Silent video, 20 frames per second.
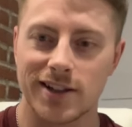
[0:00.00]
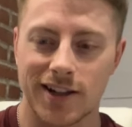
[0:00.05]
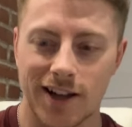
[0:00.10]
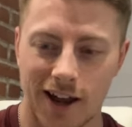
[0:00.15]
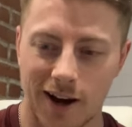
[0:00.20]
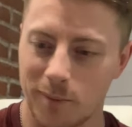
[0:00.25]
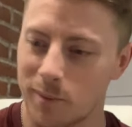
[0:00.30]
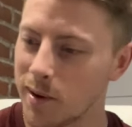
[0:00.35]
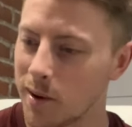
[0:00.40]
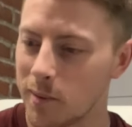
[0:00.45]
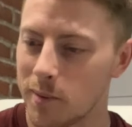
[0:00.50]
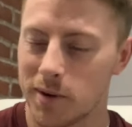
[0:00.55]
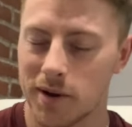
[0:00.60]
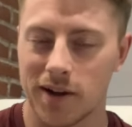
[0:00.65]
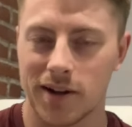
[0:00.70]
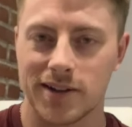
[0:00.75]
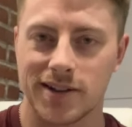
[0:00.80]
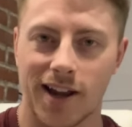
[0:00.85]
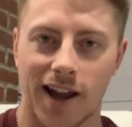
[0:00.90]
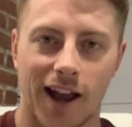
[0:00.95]
You got to be able
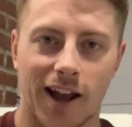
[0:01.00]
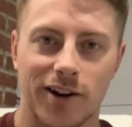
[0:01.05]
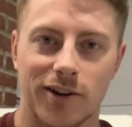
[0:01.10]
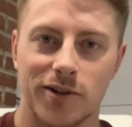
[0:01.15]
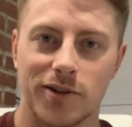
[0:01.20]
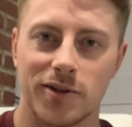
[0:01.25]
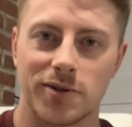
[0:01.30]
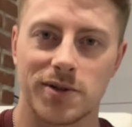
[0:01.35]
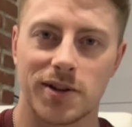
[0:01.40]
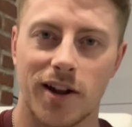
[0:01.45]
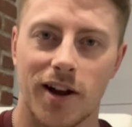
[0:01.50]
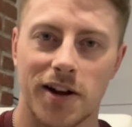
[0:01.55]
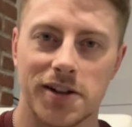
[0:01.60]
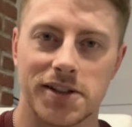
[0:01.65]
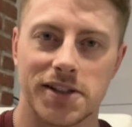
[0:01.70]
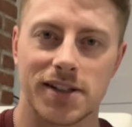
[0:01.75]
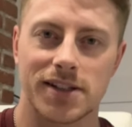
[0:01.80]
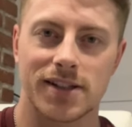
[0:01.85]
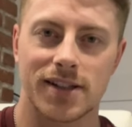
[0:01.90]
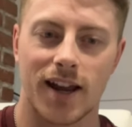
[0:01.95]
to, to handle those
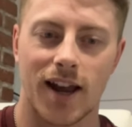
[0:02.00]
losses.